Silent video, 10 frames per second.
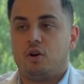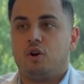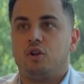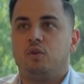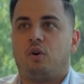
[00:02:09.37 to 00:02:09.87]

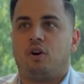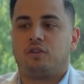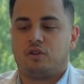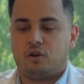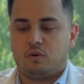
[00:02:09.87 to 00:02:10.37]
you
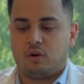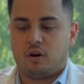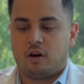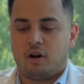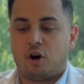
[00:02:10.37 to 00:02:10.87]
also
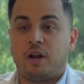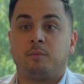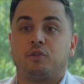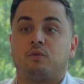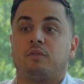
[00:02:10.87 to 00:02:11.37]
are
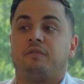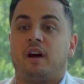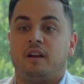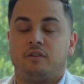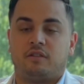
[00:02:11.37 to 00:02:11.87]
able to
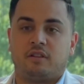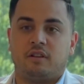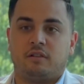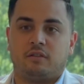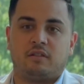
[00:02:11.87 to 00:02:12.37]
refine your
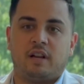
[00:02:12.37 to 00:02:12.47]
skills,